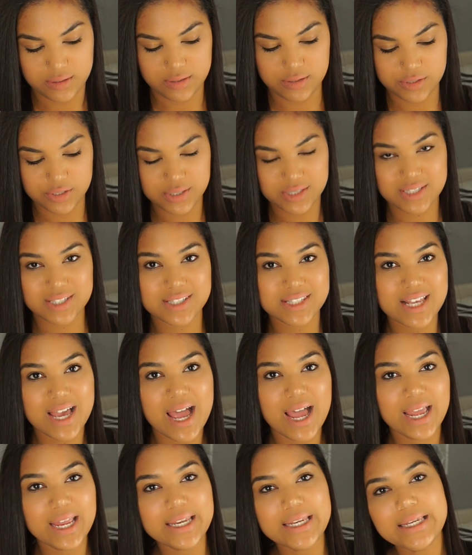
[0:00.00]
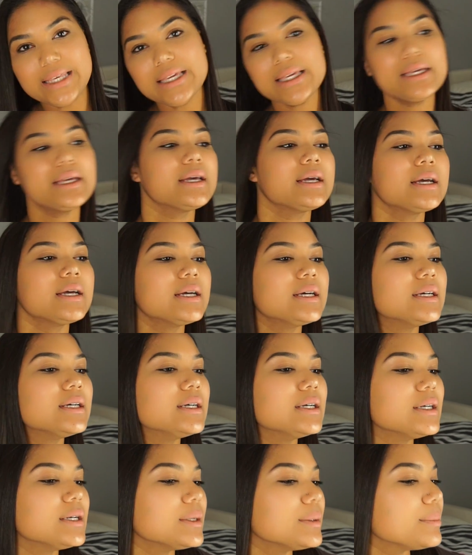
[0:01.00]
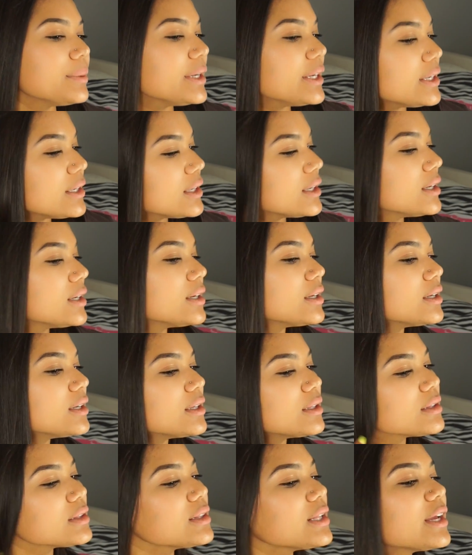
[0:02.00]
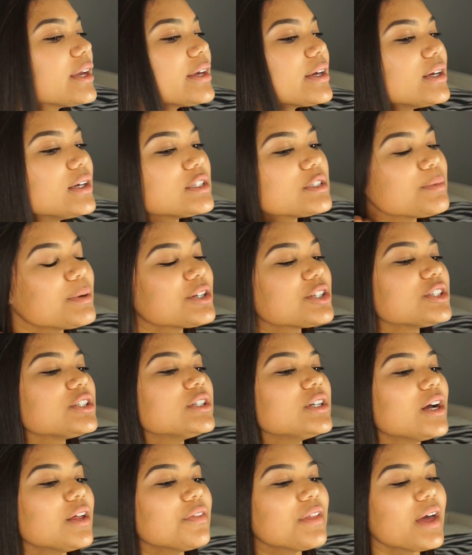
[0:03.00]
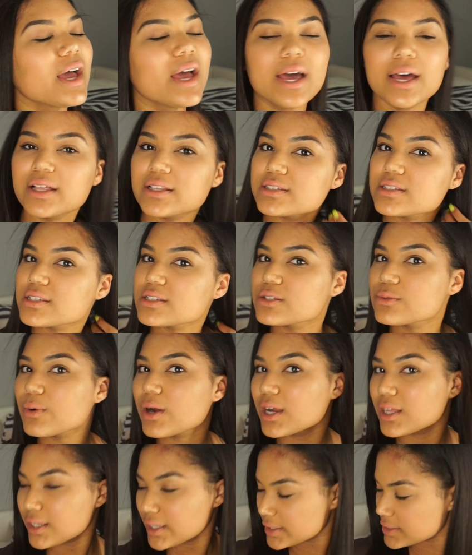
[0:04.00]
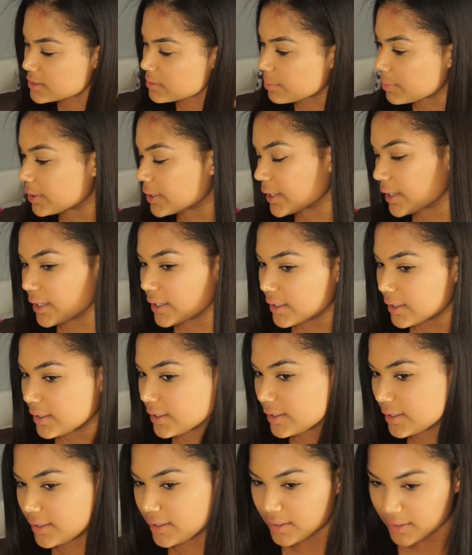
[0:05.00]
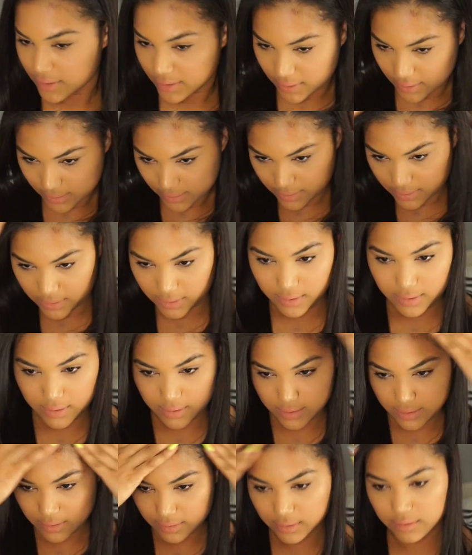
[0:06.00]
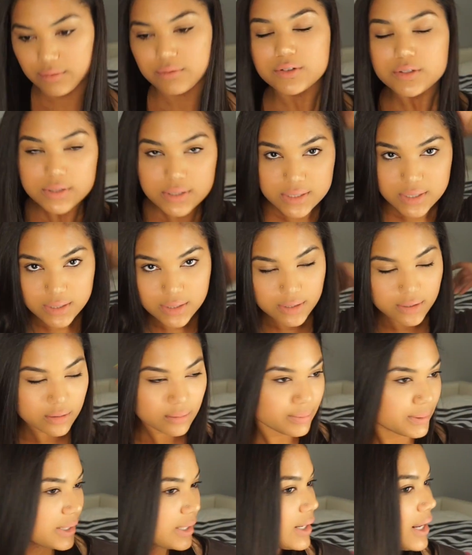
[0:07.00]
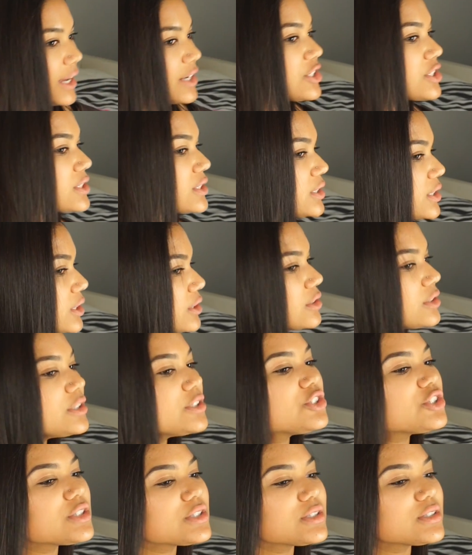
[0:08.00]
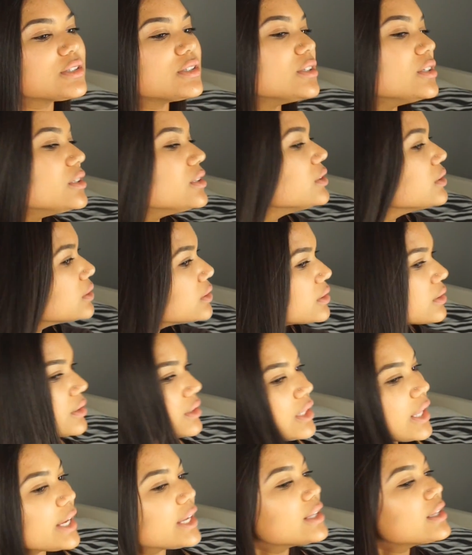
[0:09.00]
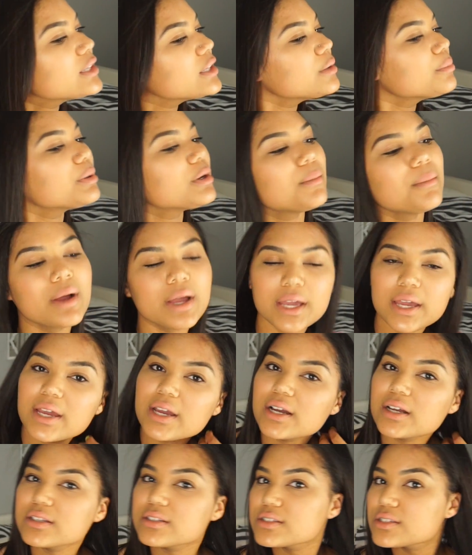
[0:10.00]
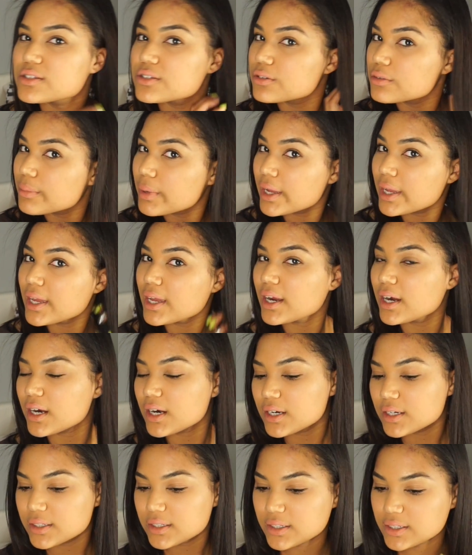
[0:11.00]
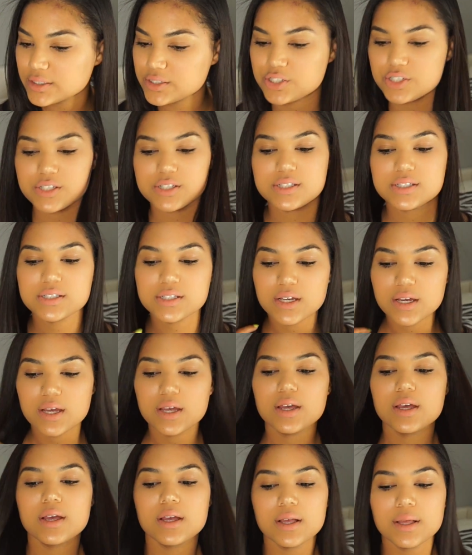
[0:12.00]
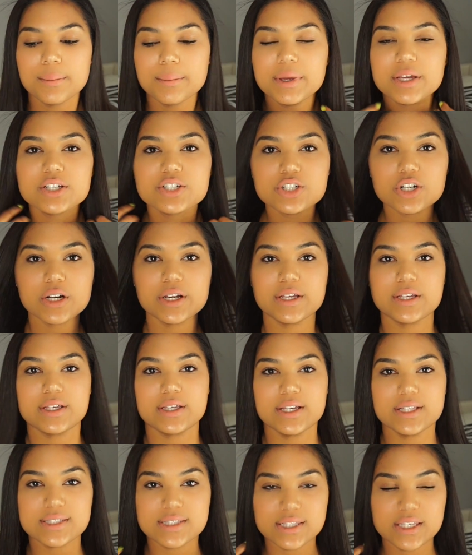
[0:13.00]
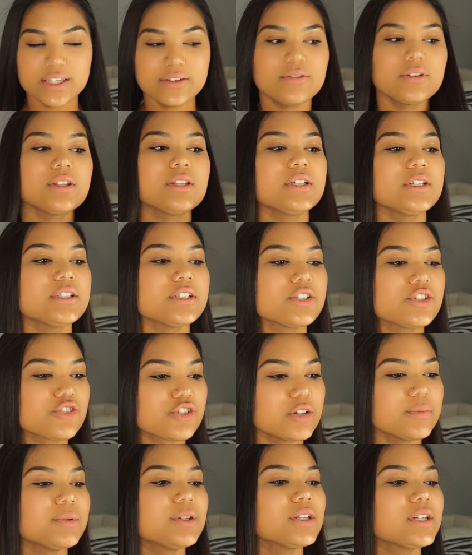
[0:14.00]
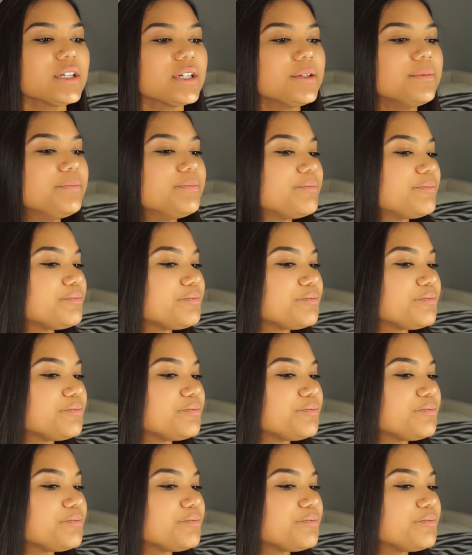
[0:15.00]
just a tiny bit, like especially on the ends is where I like to put it, and then on the roots a little bit. I just literally just lightly put my hands through my hair and just make sure it gets evenly distributed.